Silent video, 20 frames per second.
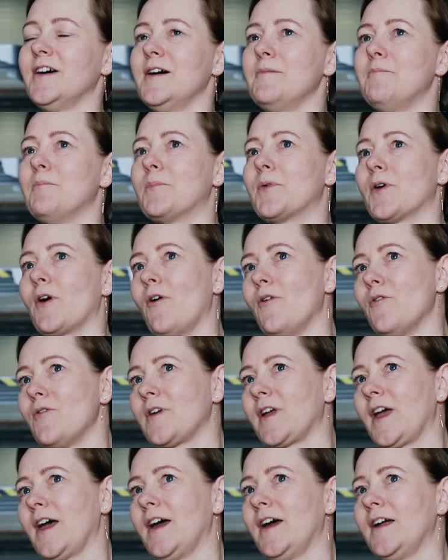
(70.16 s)
uh,
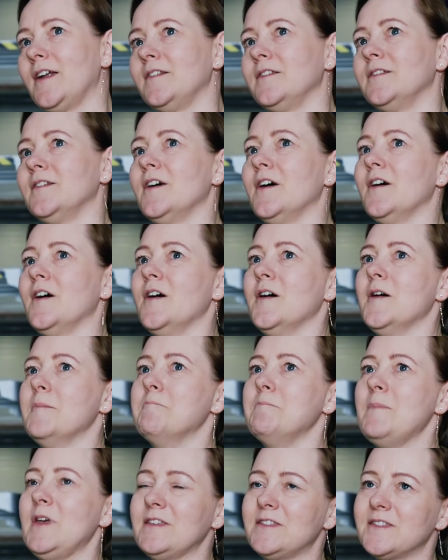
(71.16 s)
broken,
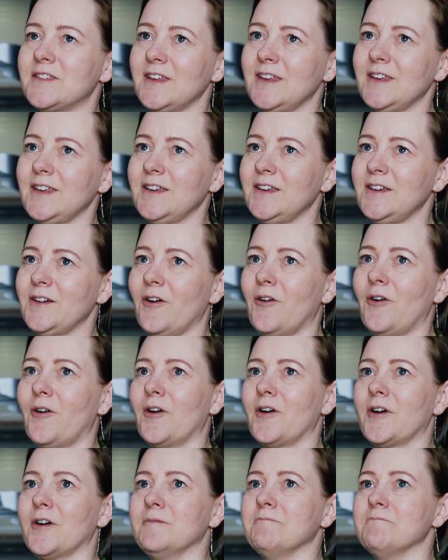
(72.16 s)
missing
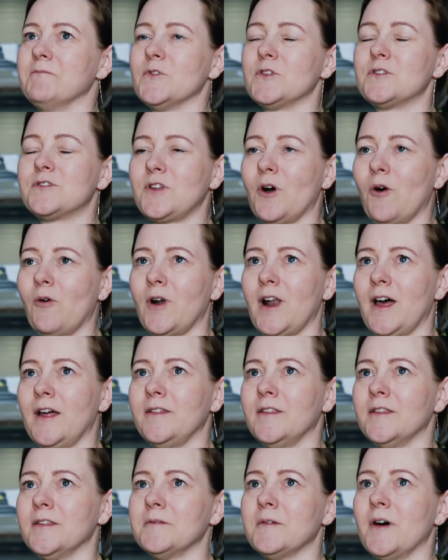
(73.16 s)
or
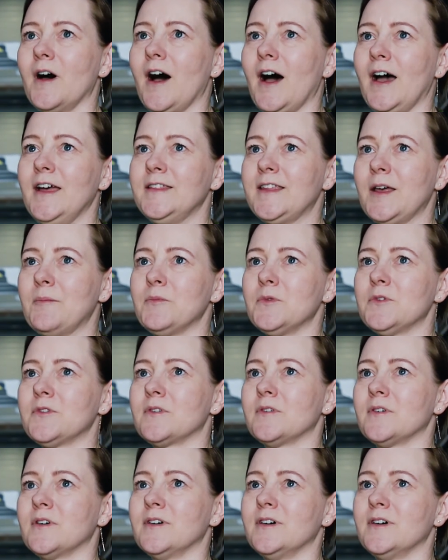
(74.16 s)
stolen items.